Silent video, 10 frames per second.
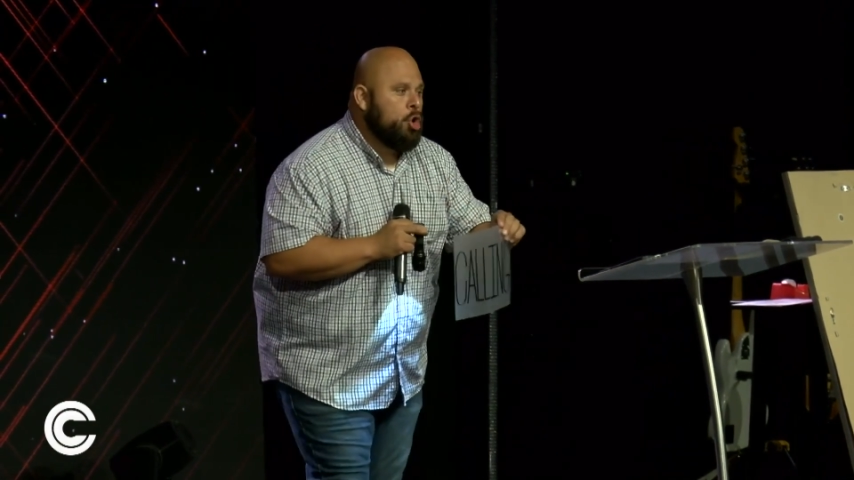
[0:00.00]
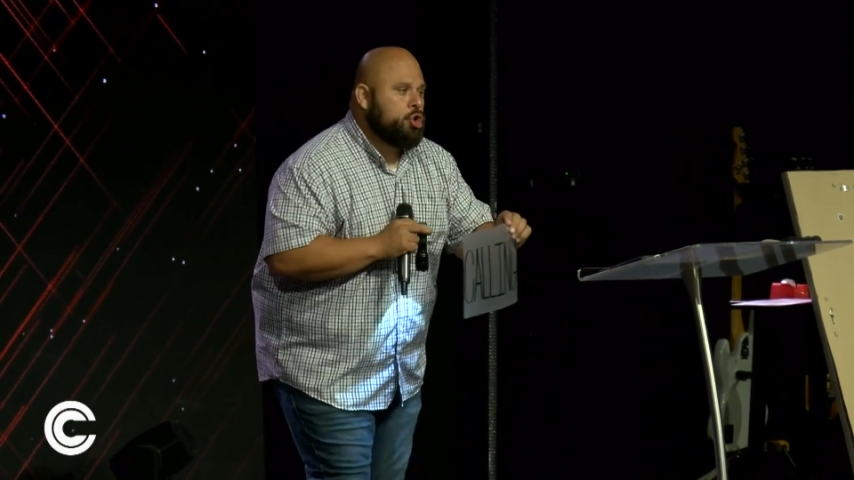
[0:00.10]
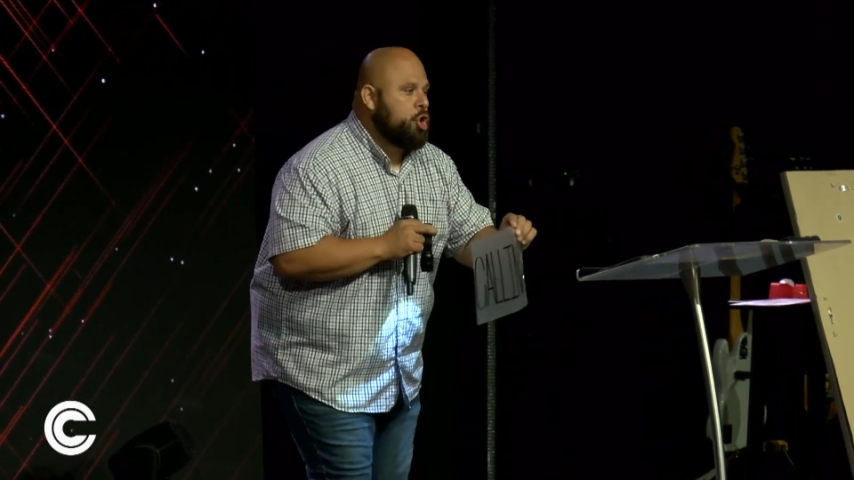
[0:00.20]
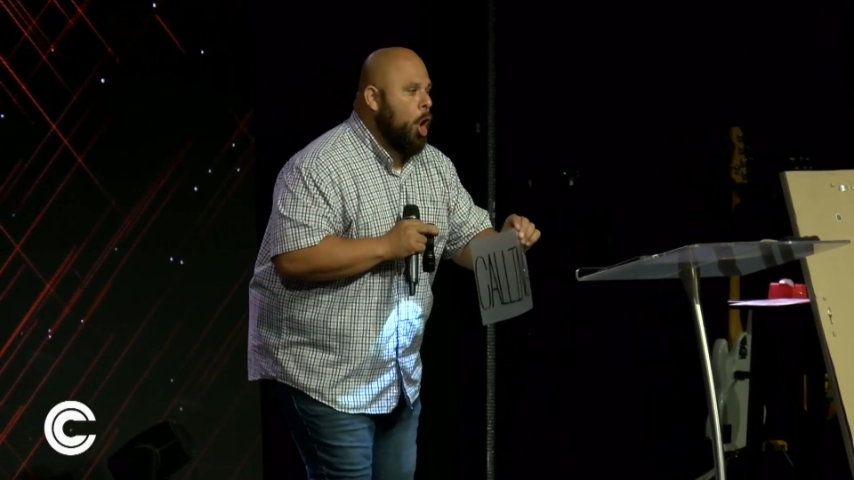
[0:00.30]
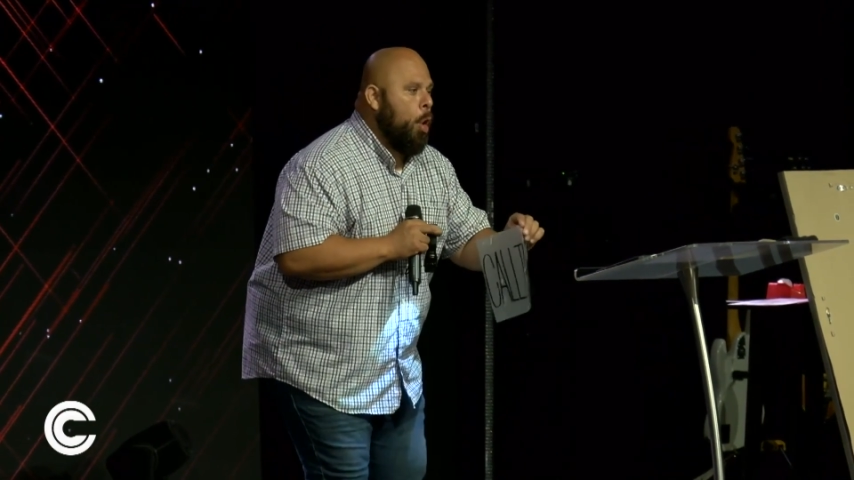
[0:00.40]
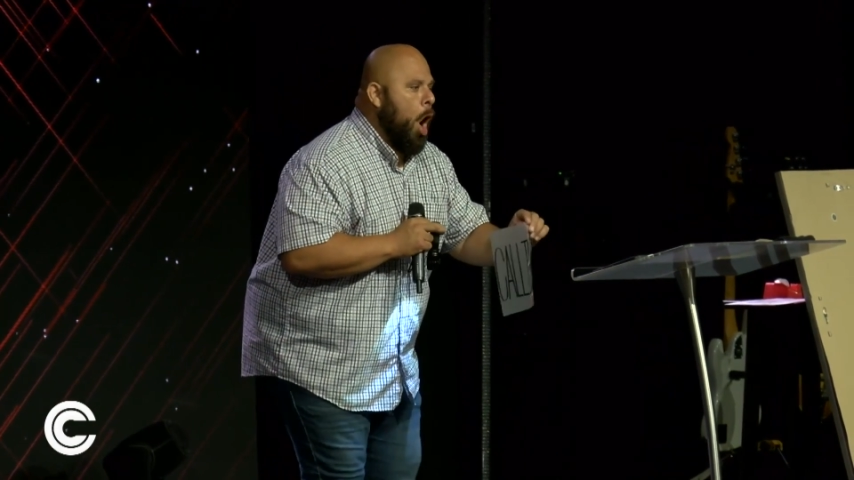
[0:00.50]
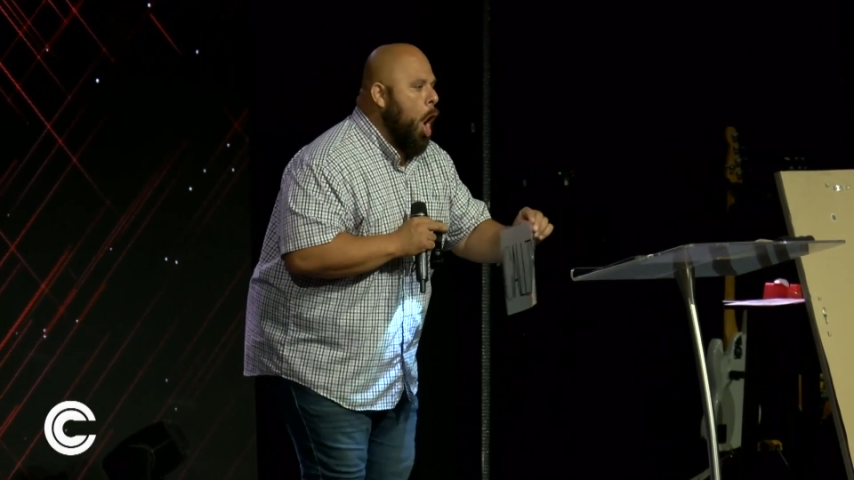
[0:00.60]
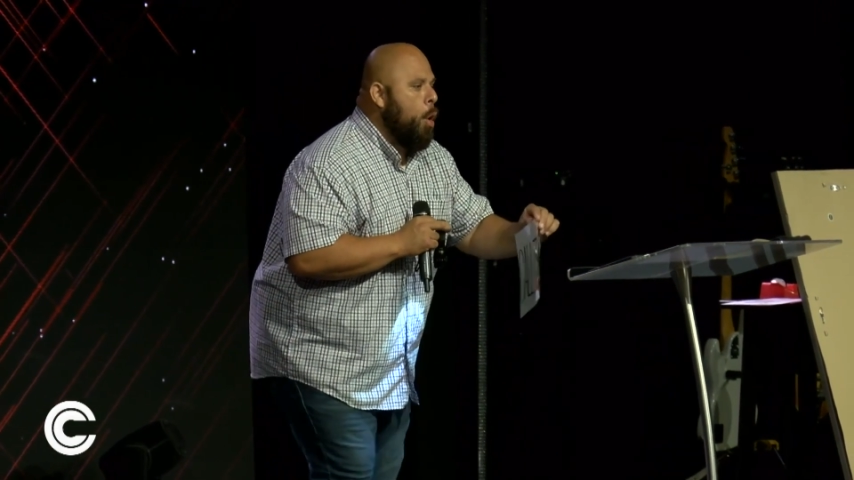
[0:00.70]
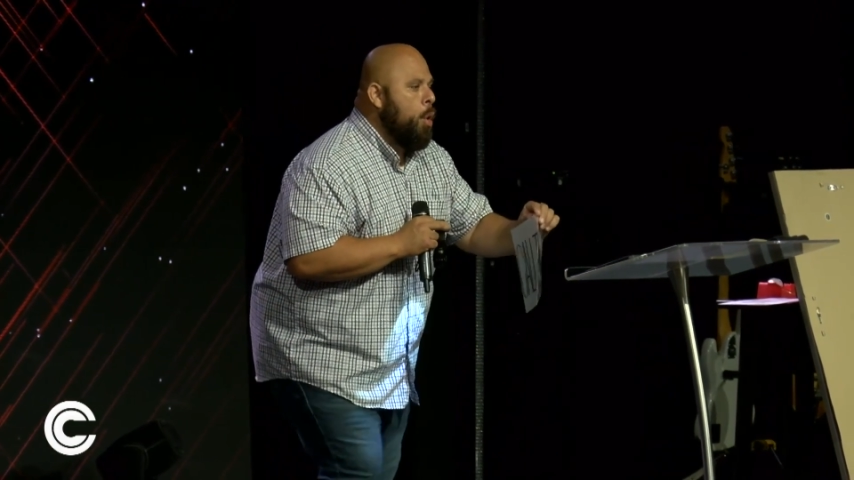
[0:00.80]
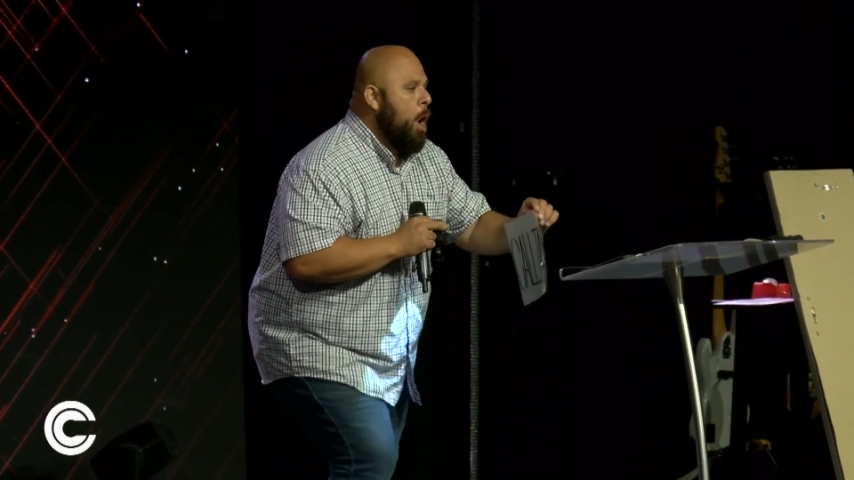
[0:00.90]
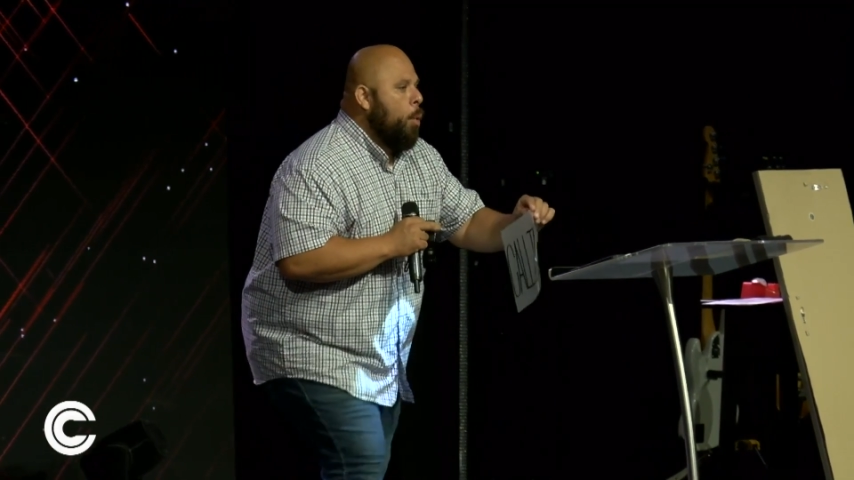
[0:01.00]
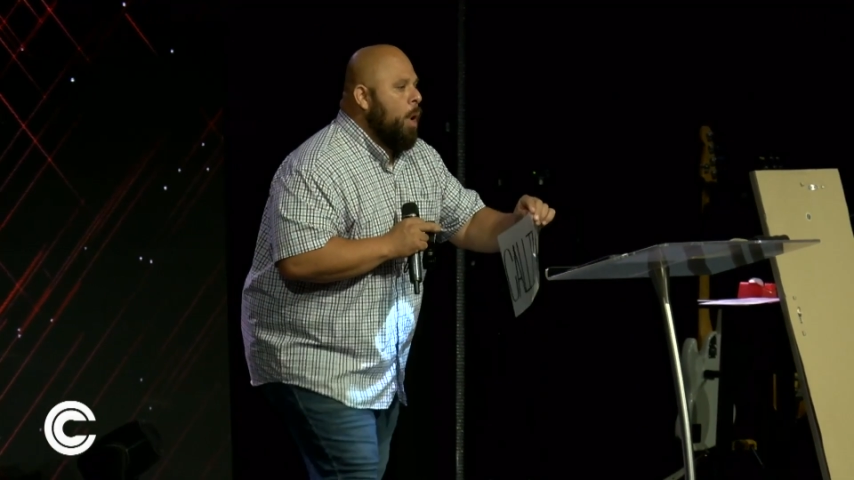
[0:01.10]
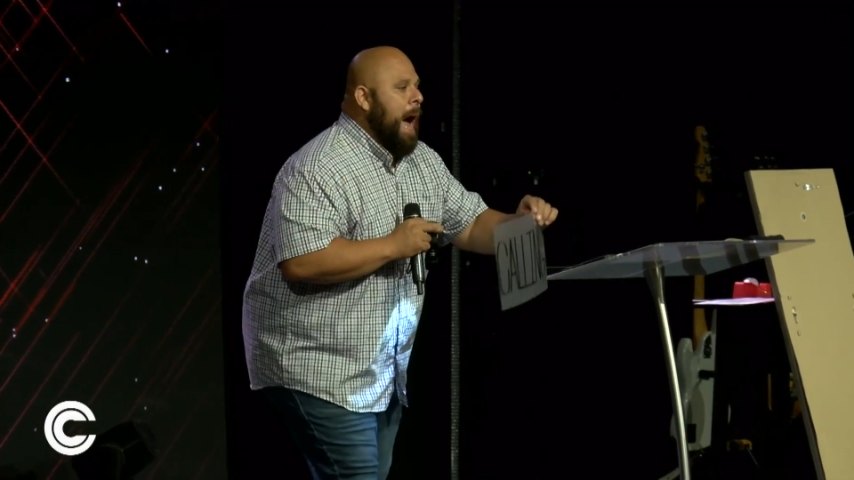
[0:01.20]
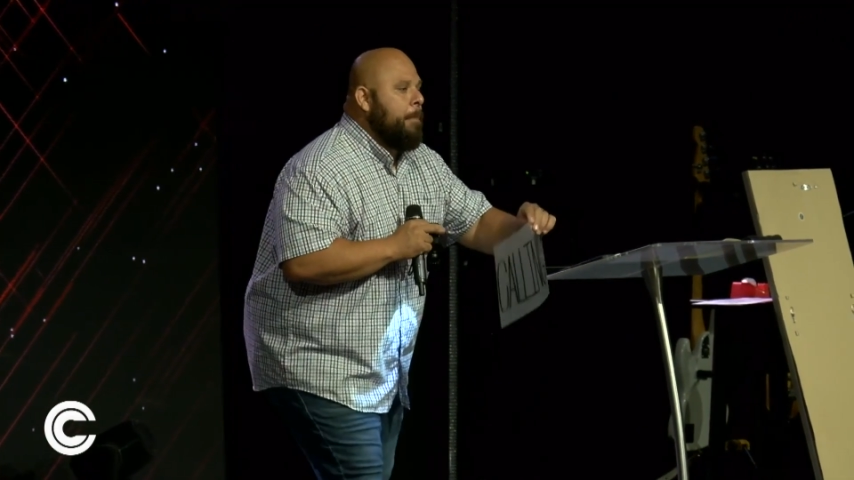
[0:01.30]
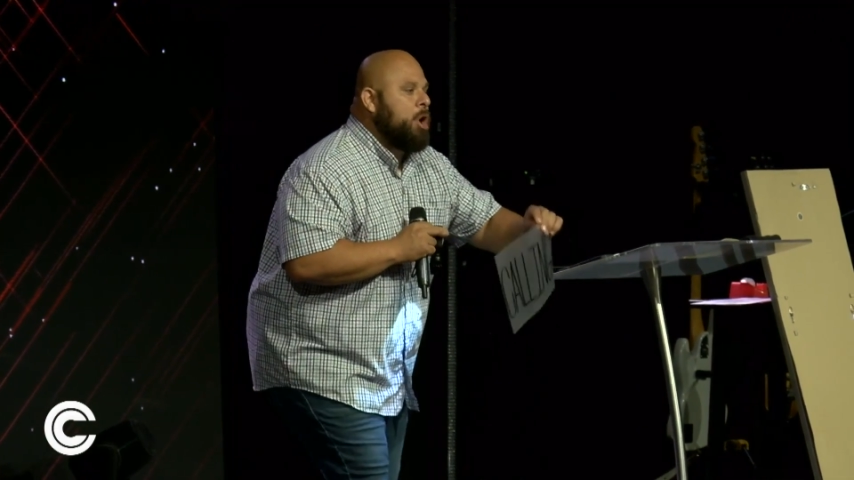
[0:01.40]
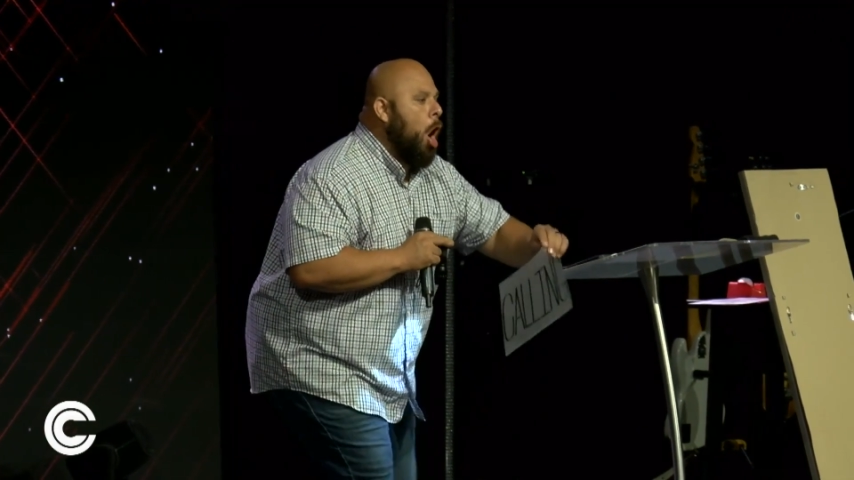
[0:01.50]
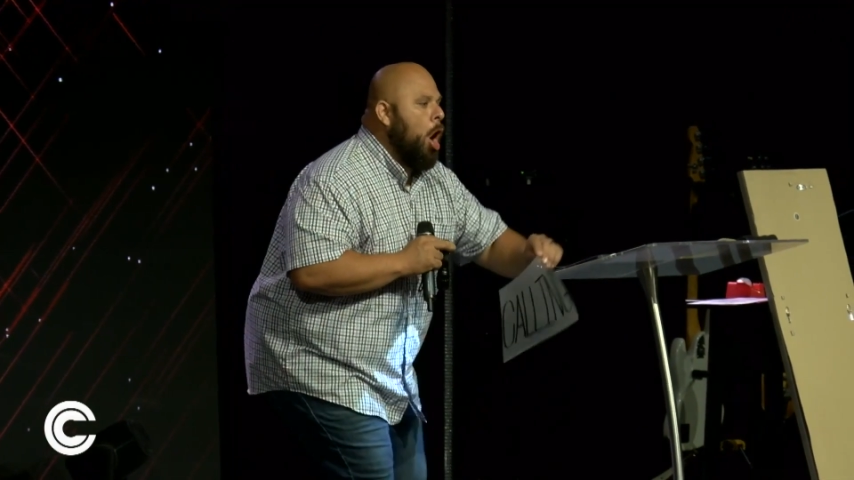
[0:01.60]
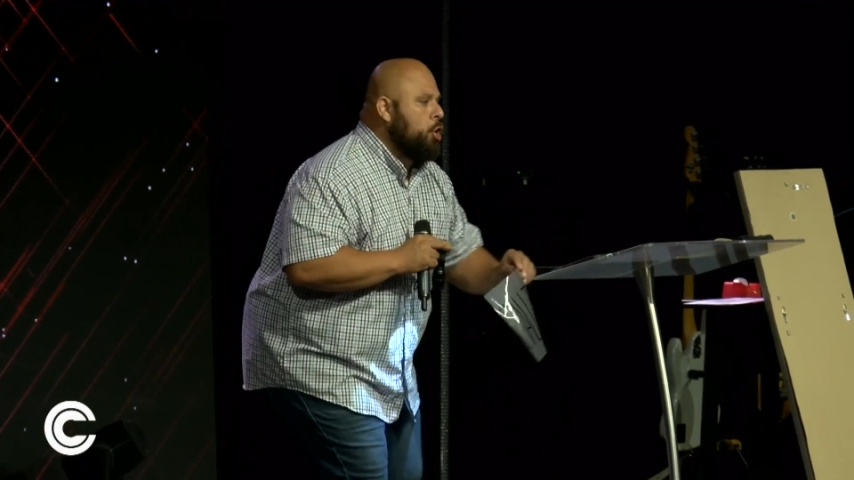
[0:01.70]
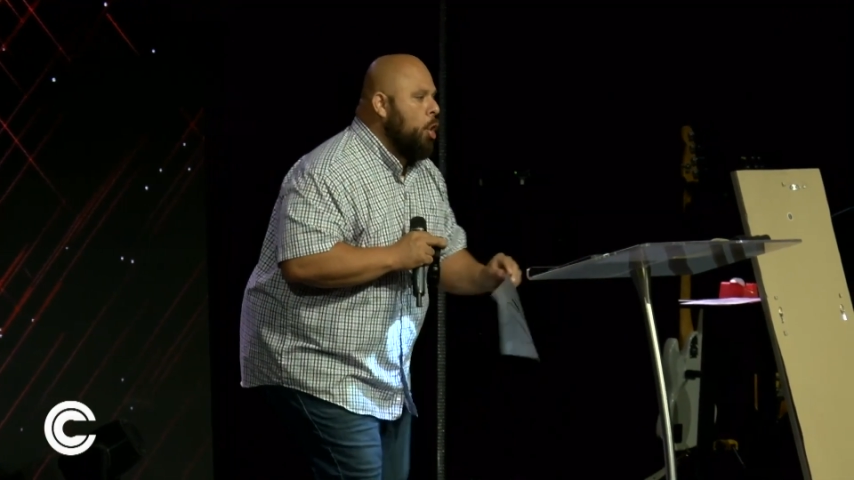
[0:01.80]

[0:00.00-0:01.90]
so, oh, well, I'm called.